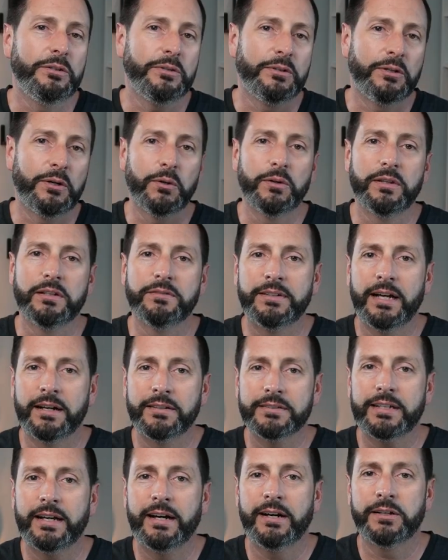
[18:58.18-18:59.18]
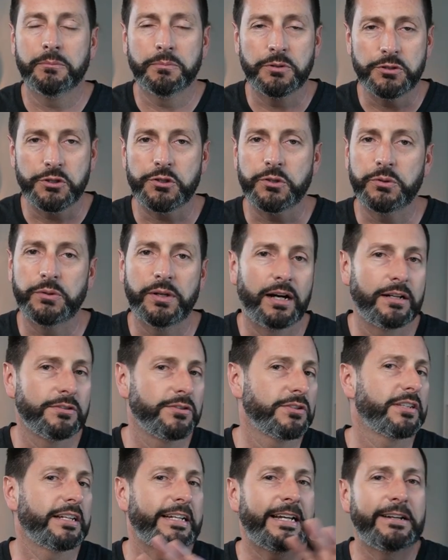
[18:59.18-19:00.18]
You can go live downtown and put your suit on
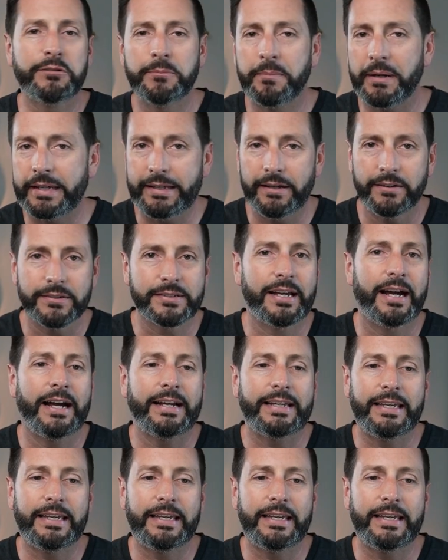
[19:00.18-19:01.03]
just like everybody else. I